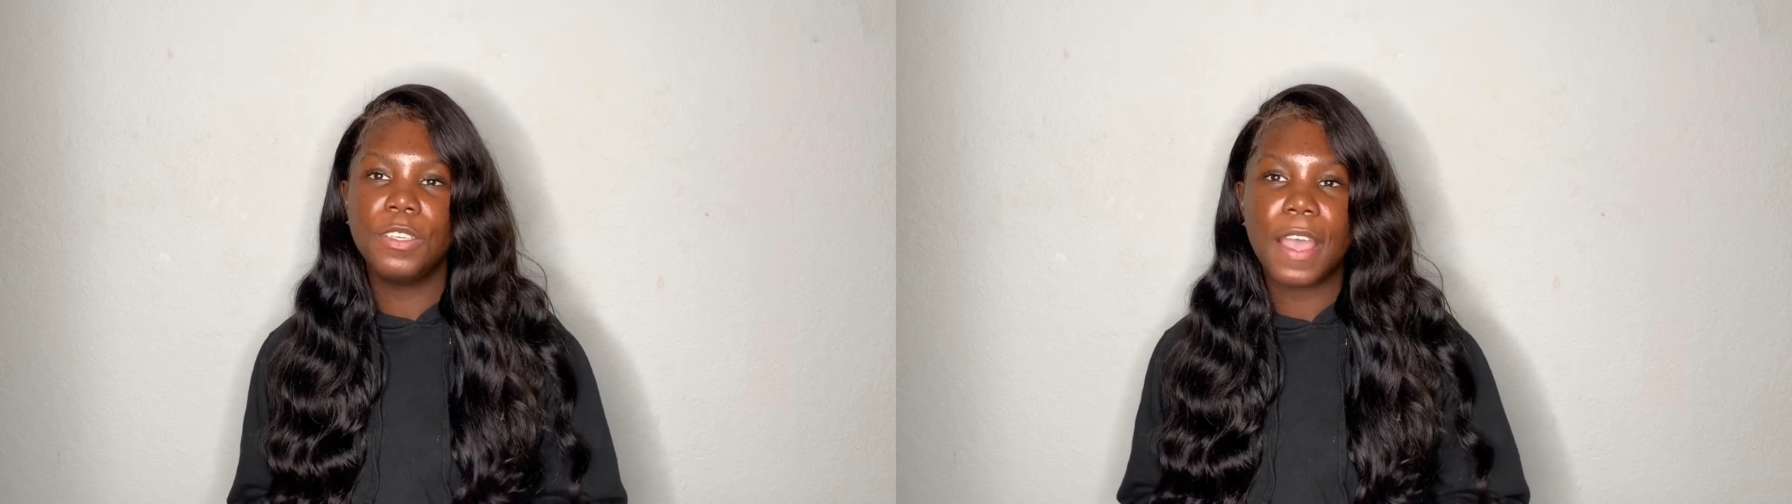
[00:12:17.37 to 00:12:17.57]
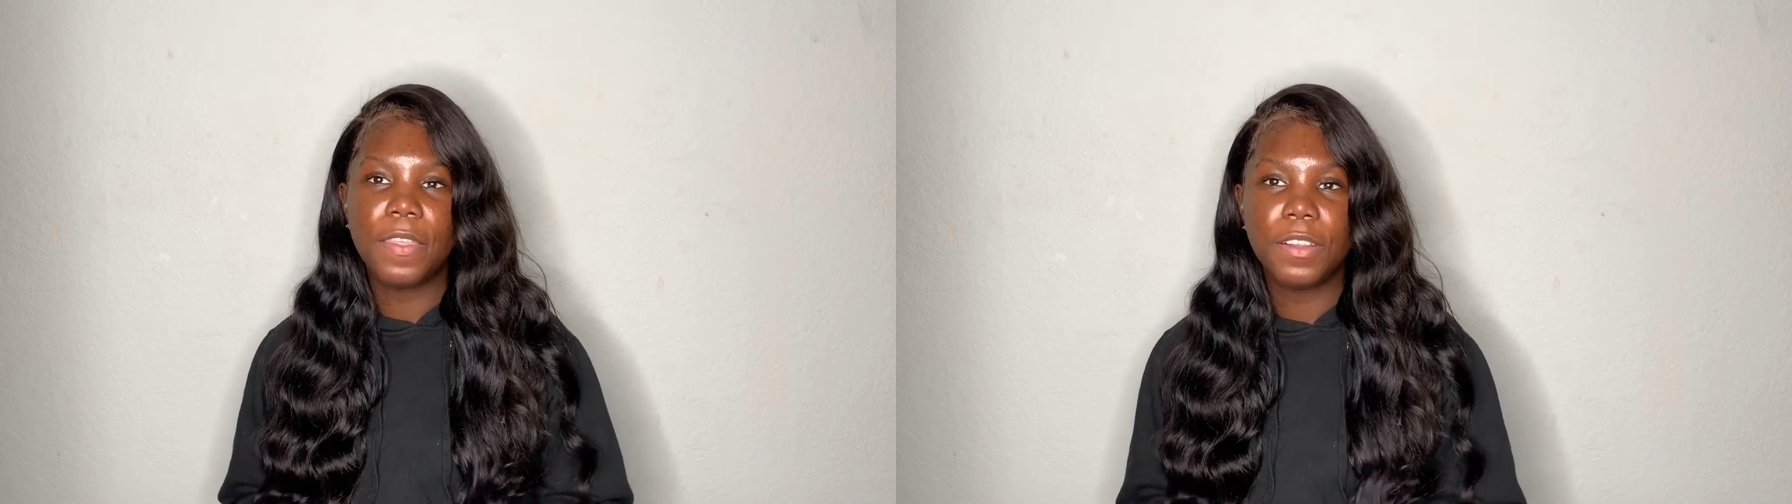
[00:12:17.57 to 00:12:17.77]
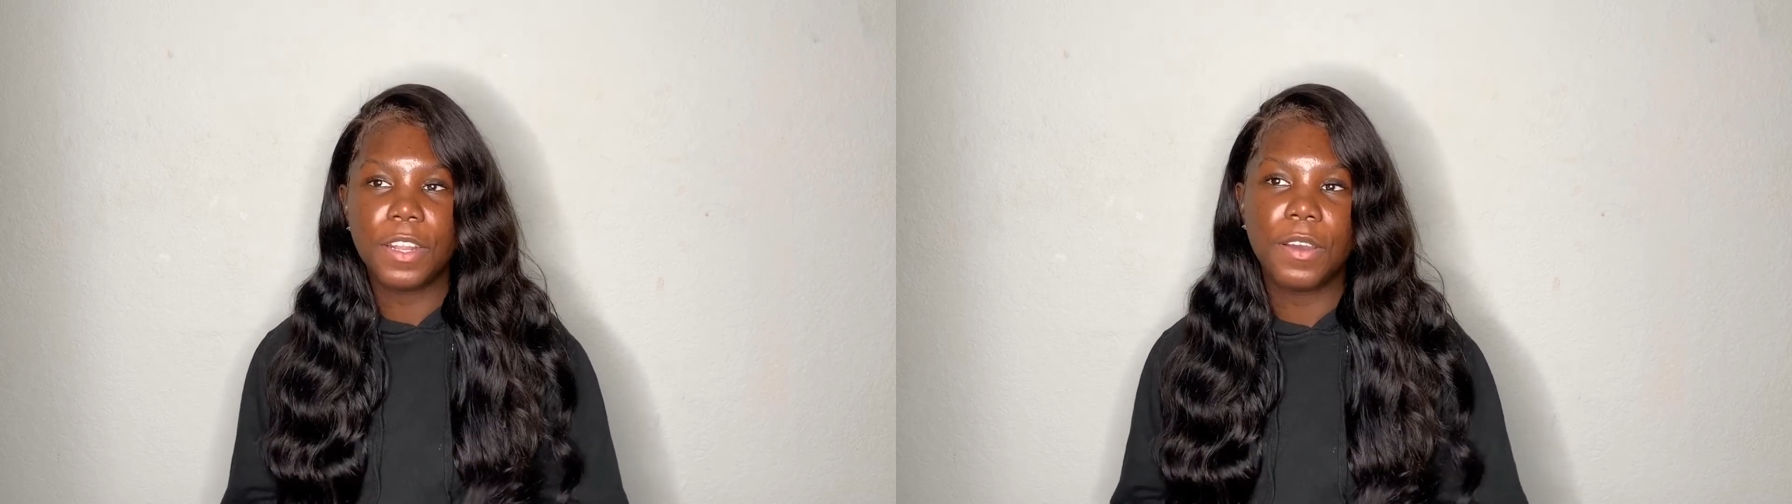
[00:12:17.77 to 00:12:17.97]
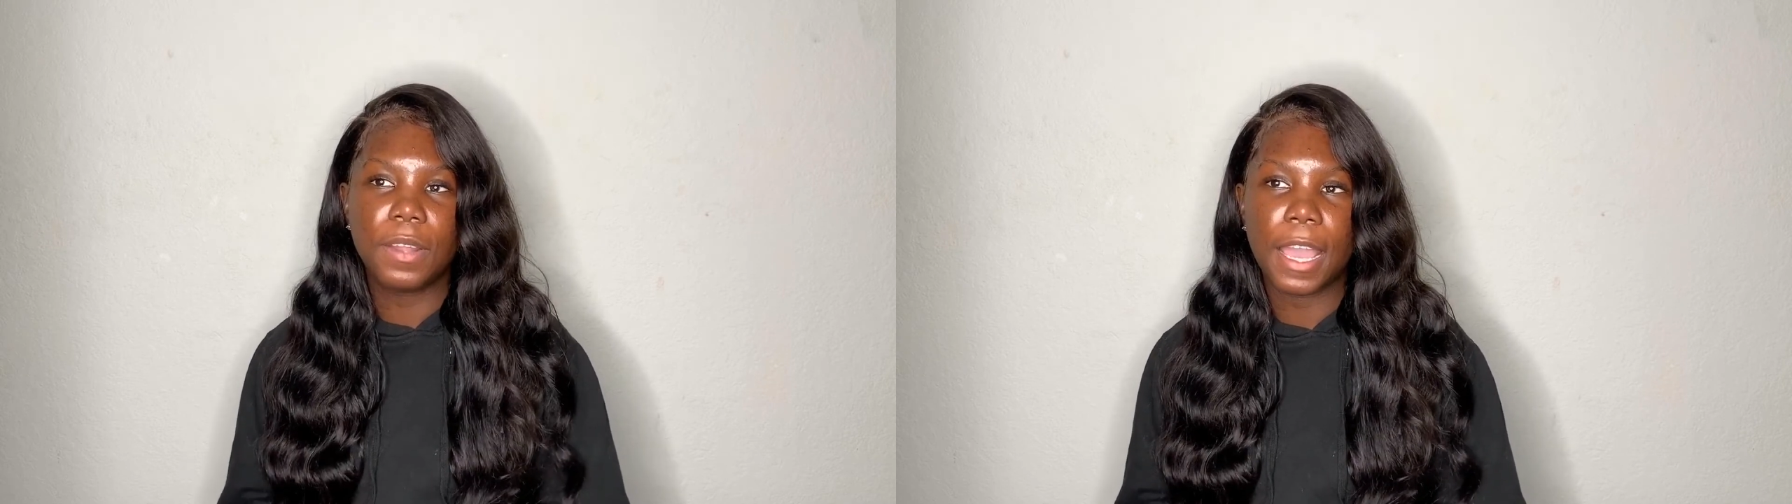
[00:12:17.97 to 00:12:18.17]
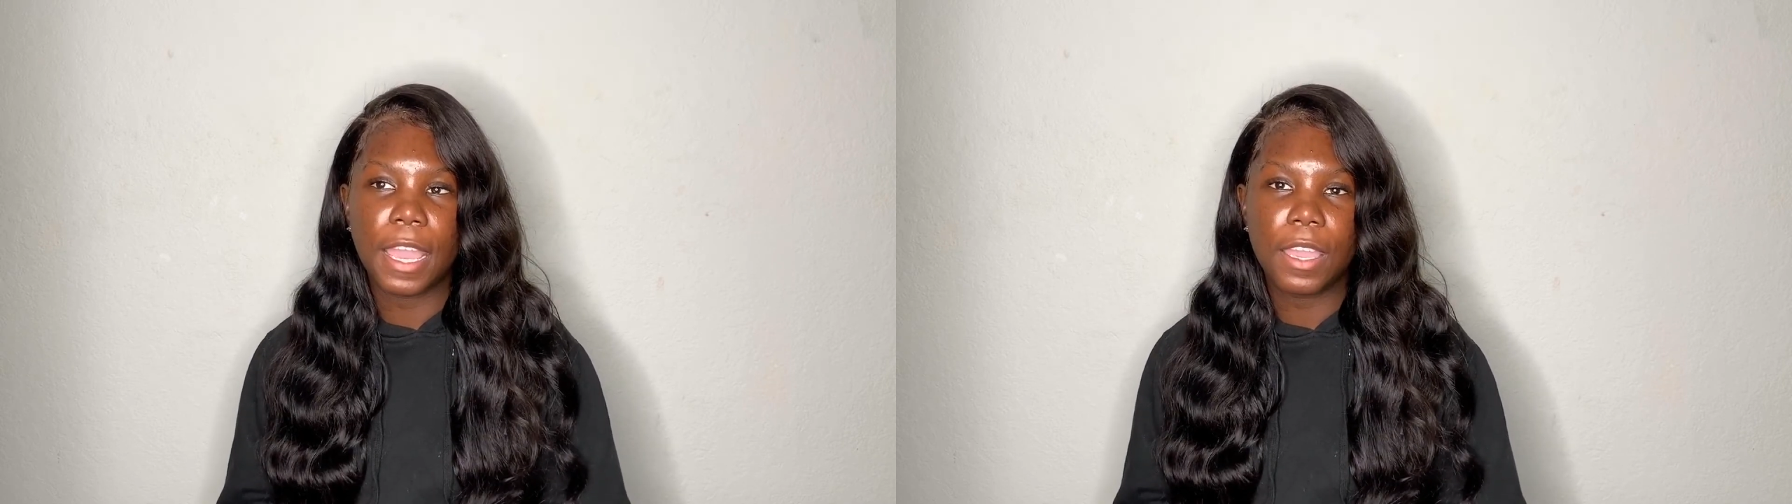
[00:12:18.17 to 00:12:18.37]
just have to know
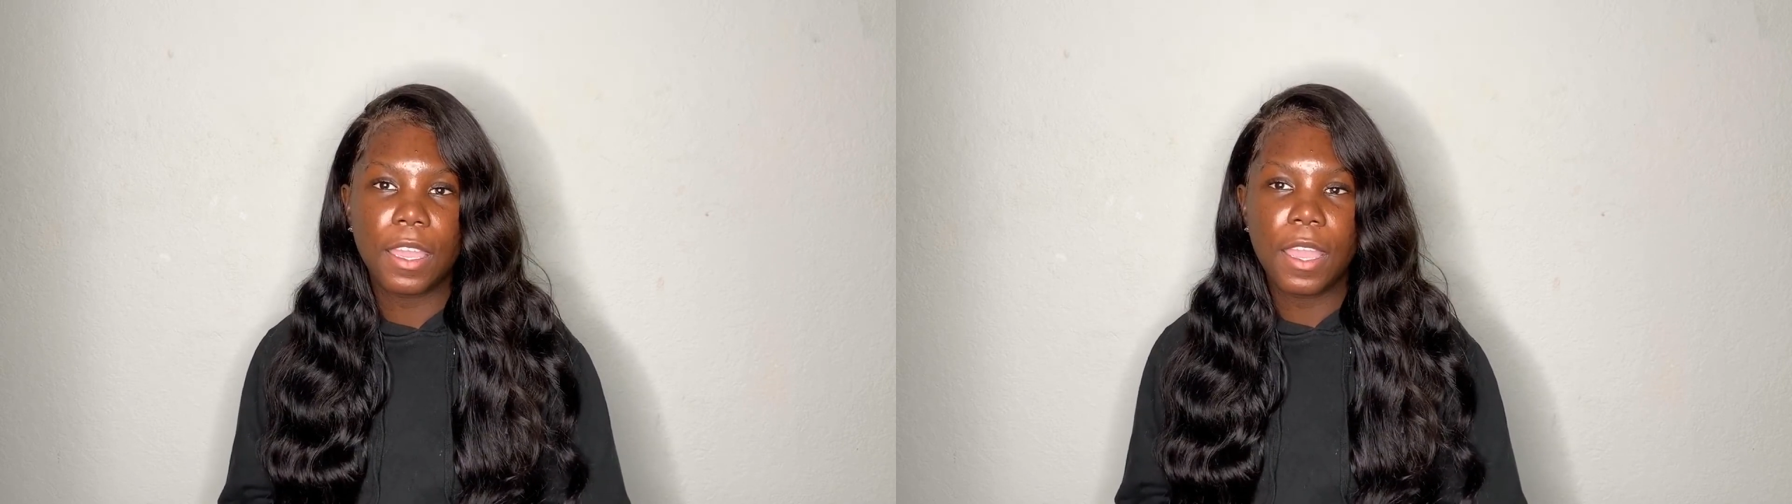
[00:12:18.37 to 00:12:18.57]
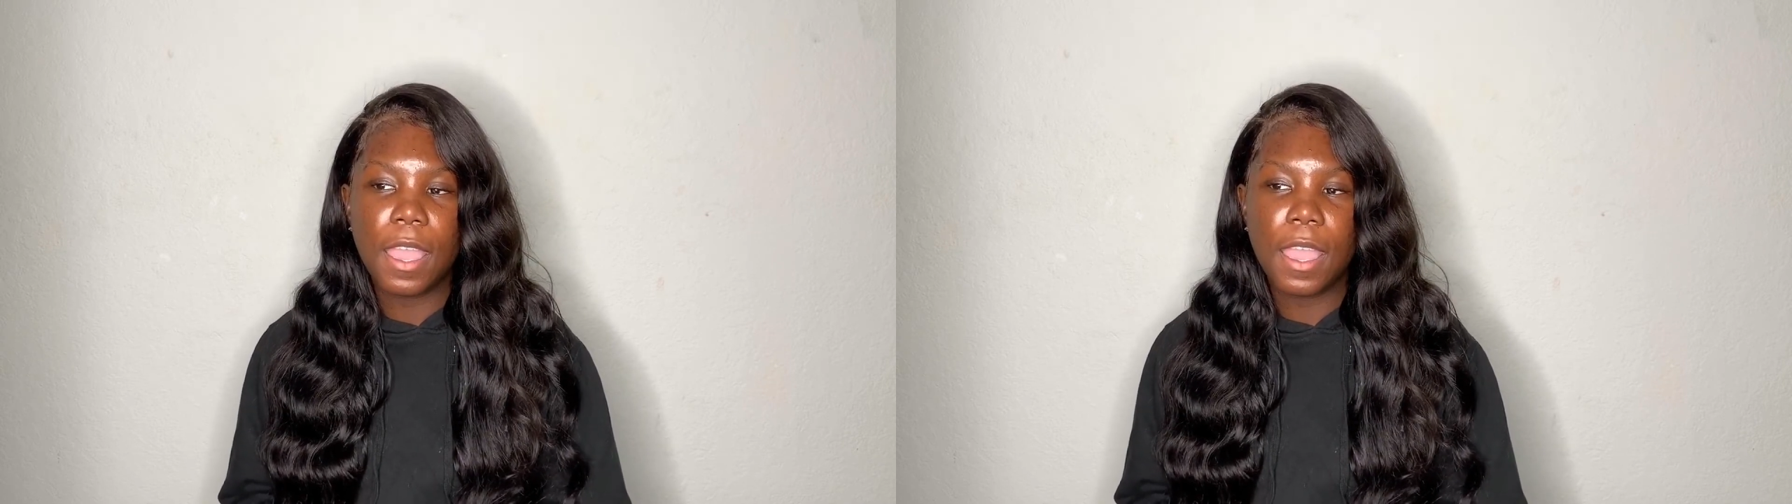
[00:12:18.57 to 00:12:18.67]
like